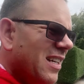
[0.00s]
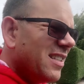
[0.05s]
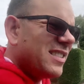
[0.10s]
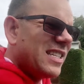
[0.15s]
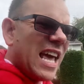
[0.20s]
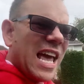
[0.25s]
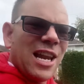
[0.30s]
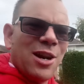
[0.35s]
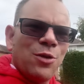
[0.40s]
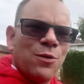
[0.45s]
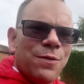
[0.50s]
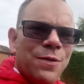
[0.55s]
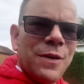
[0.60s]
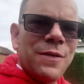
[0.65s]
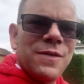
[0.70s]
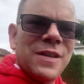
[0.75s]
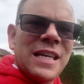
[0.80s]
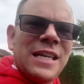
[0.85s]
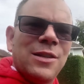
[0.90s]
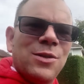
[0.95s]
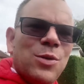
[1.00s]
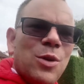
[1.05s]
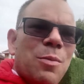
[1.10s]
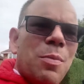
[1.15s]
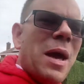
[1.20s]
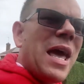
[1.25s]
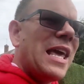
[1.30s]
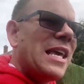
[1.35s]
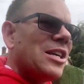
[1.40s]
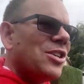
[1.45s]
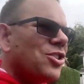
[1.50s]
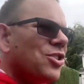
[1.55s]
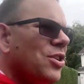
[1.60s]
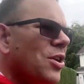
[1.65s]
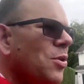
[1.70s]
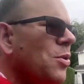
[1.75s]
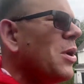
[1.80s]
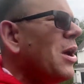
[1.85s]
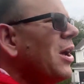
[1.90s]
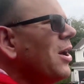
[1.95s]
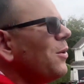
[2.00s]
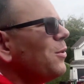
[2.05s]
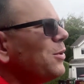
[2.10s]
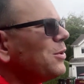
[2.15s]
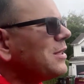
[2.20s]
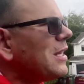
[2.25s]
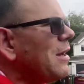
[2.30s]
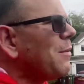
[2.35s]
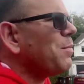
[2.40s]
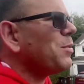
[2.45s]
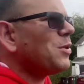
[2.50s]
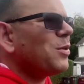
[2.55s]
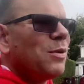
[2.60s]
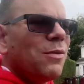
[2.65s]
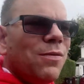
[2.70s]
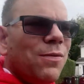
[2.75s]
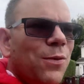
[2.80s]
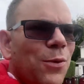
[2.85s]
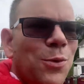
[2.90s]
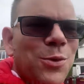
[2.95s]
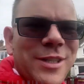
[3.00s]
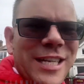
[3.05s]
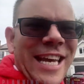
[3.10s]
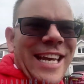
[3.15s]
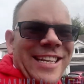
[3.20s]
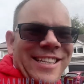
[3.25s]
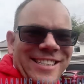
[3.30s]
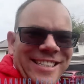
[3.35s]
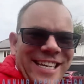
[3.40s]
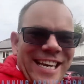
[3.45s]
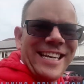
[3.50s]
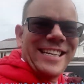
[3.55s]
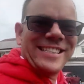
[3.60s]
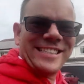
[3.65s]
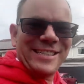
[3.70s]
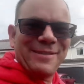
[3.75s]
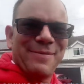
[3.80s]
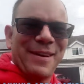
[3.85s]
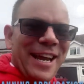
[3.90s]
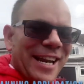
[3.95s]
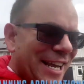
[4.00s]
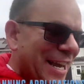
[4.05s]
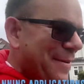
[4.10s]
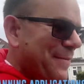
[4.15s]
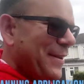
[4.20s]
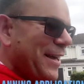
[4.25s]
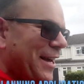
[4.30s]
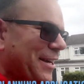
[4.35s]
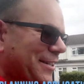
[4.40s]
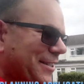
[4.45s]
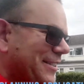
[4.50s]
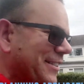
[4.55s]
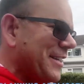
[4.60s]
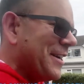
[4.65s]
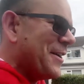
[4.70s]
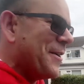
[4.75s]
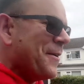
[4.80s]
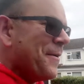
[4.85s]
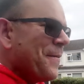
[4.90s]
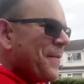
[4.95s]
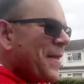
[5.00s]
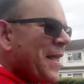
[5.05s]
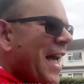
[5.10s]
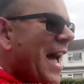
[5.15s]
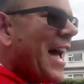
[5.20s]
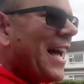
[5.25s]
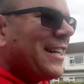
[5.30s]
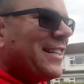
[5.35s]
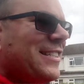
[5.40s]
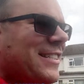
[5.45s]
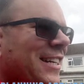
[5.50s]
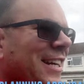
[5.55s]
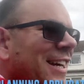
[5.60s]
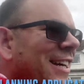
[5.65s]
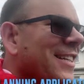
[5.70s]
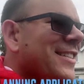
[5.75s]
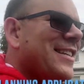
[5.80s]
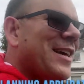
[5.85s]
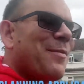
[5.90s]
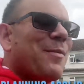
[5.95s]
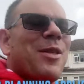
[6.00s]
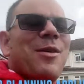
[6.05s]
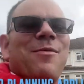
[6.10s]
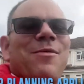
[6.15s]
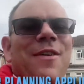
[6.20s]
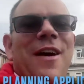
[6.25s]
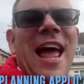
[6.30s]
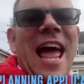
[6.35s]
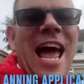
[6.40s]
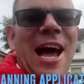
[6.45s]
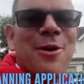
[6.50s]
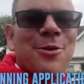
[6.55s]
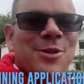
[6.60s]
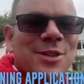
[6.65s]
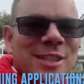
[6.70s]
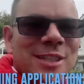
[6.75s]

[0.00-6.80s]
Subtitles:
10 or 15 to a page. So what's that, between 40 and 60 planning applications? And some of them for house